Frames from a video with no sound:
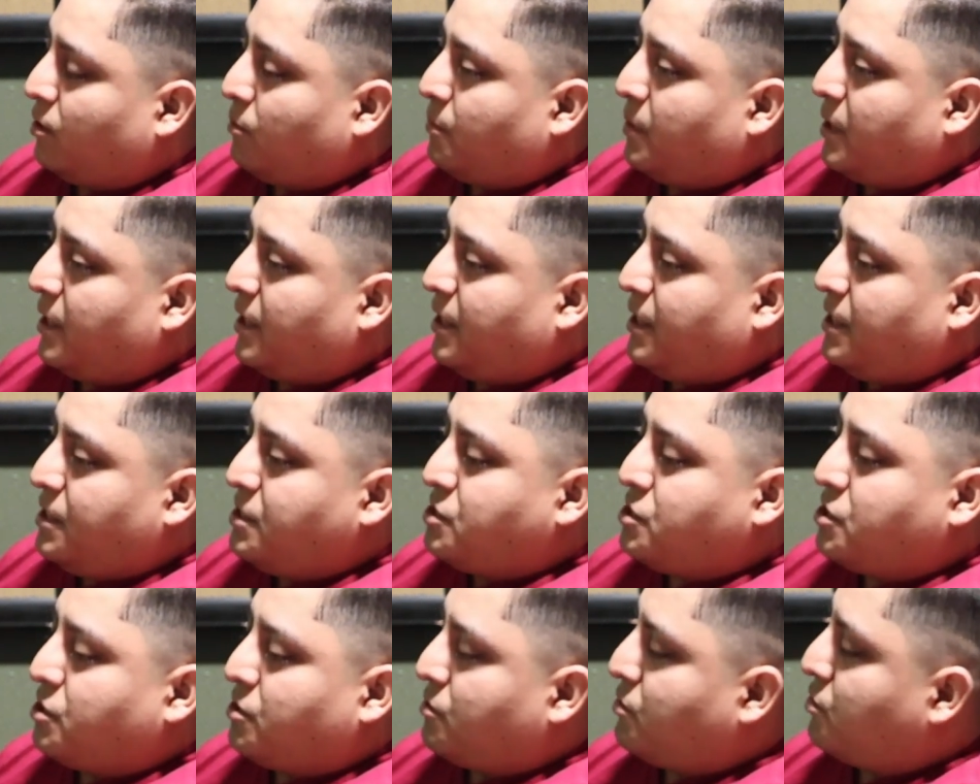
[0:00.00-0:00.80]
bit
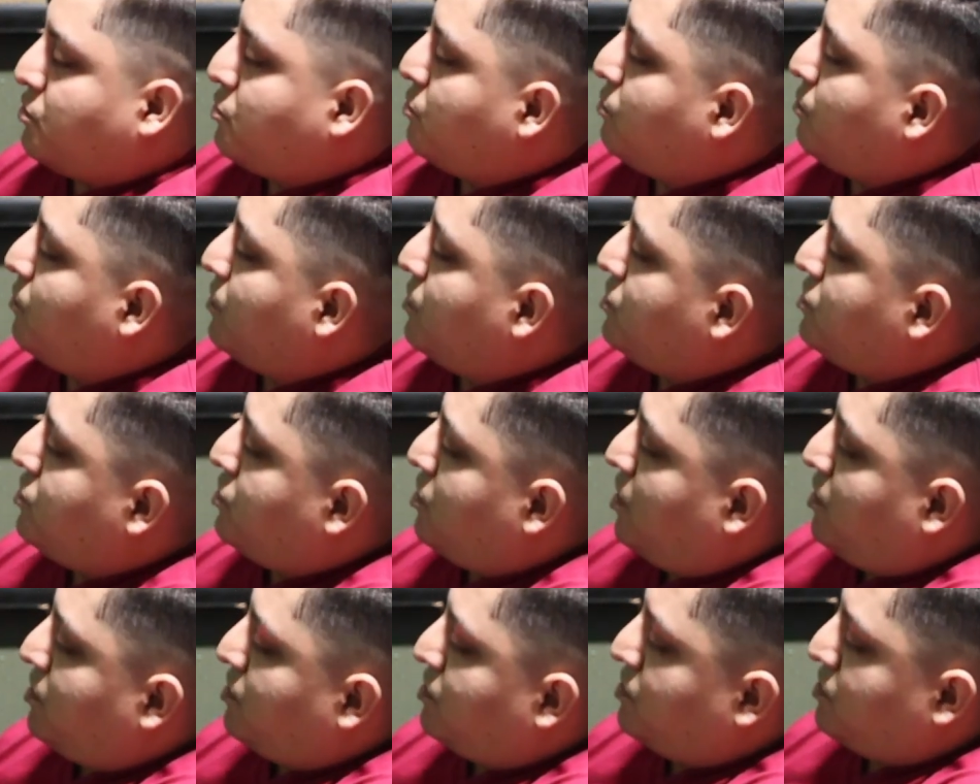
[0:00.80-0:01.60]
easier to
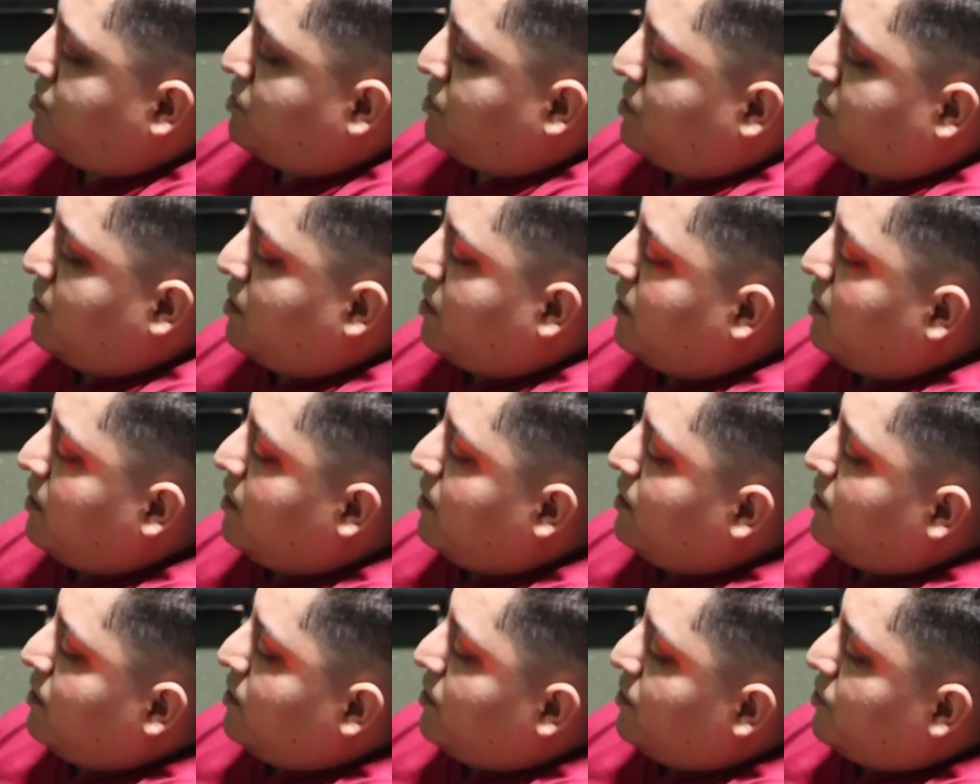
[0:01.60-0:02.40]
adjust
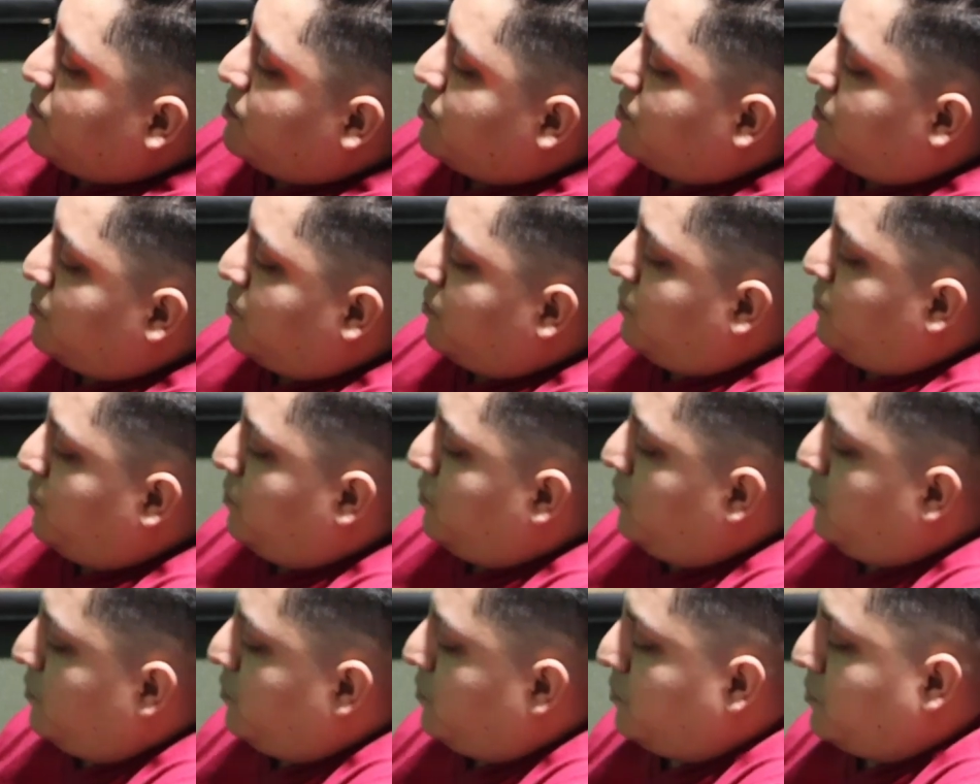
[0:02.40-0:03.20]

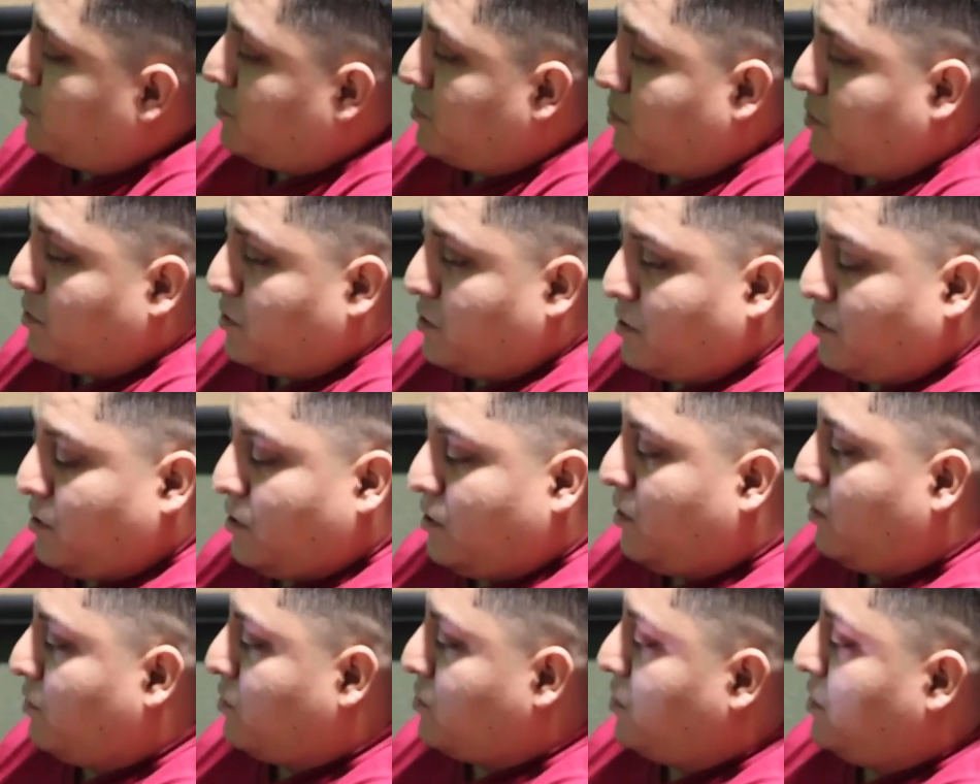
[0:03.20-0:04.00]
to, you
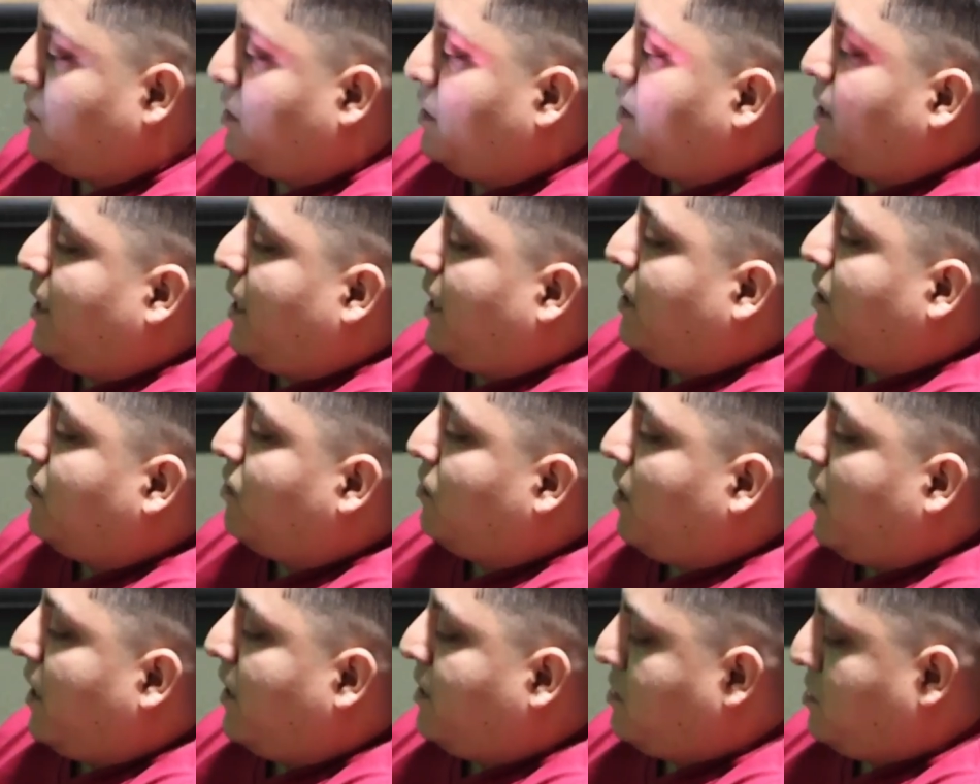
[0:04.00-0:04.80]
know, to the night.
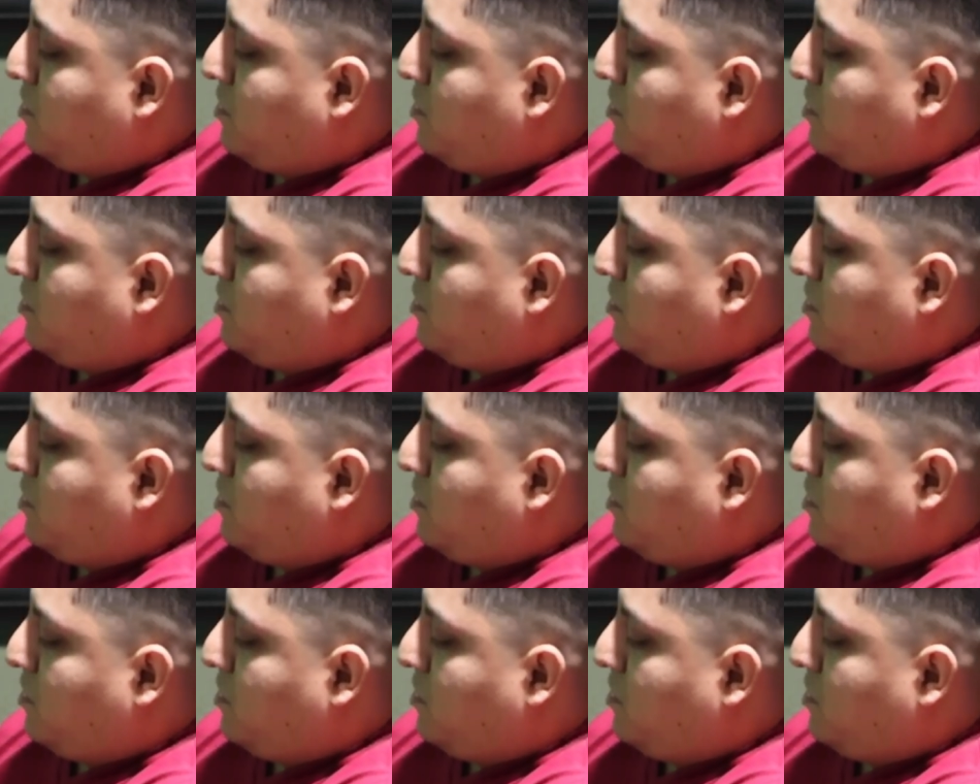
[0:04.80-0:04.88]
Your eyes